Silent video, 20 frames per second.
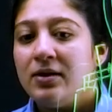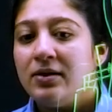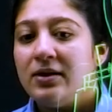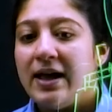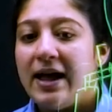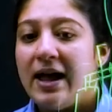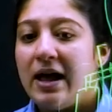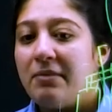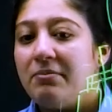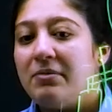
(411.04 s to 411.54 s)

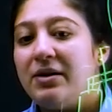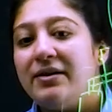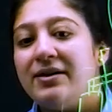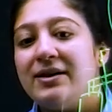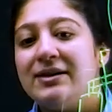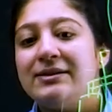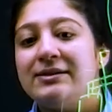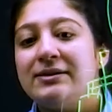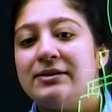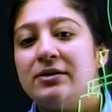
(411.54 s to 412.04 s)
The hammer
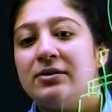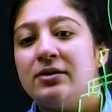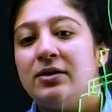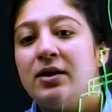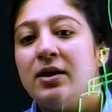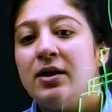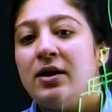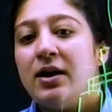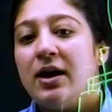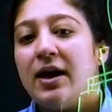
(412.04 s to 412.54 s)
is,
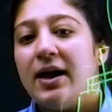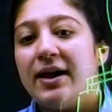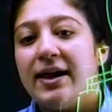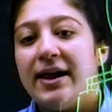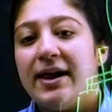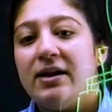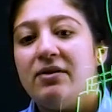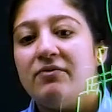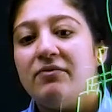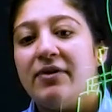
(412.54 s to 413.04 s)

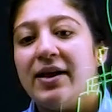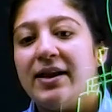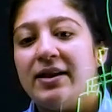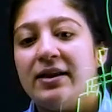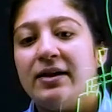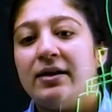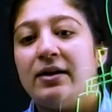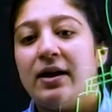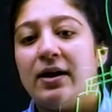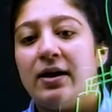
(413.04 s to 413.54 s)
again when
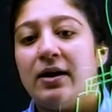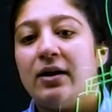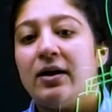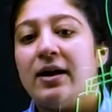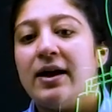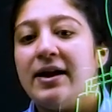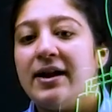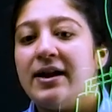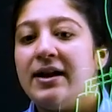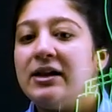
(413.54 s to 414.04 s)
the
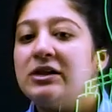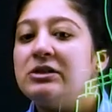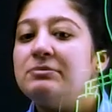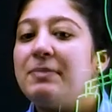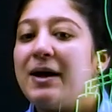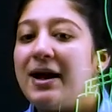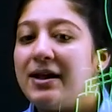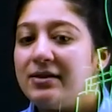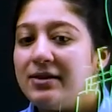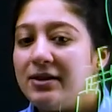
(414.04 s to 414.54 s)
current is
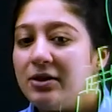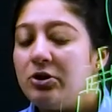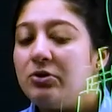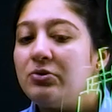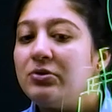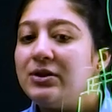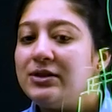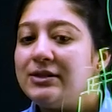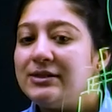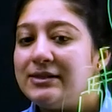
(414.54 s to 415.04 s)
passing
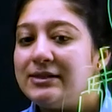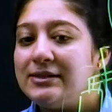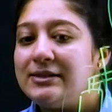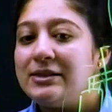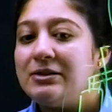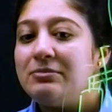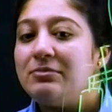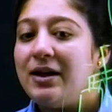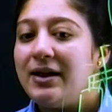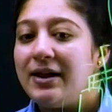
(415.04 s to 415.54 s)
through the
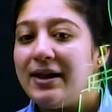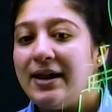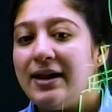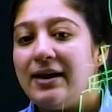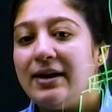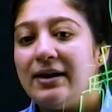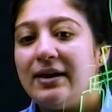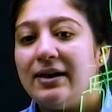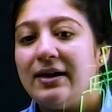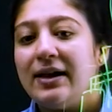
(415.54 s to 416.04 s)
system
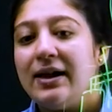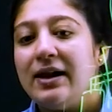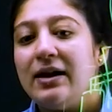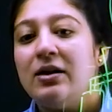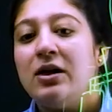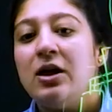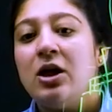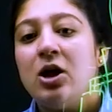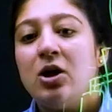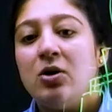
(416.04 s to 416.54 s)
again and again,
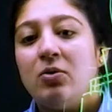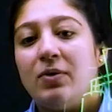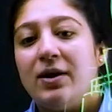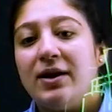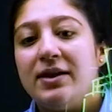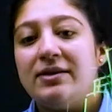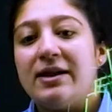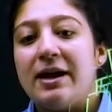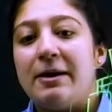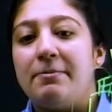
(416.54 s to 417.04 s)

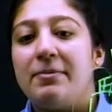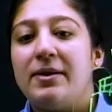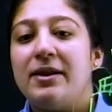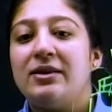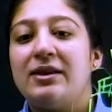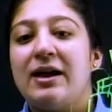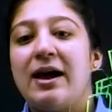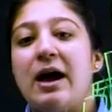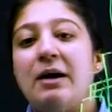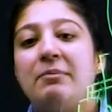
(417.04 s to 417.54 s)
what is
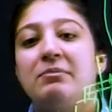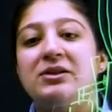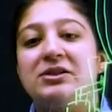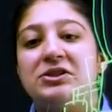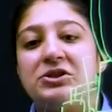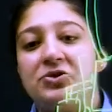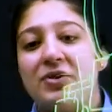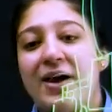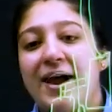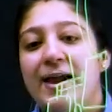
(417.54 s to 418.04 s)
happening? The hammer
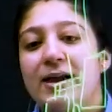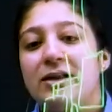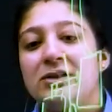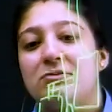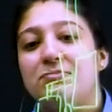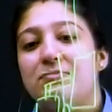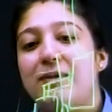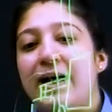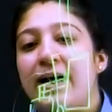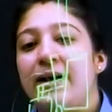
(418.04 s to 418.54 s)

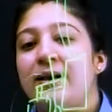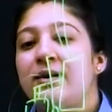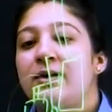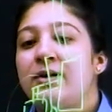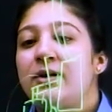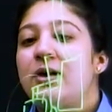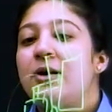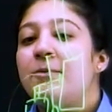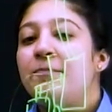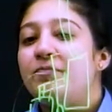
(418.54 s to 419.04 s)
strikes back,
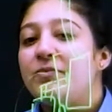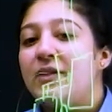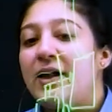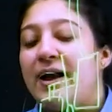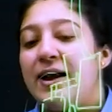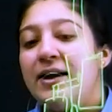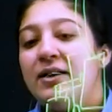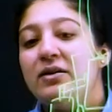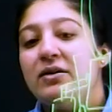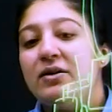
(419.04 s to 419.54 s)

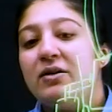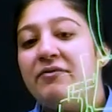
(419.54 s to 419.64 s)
and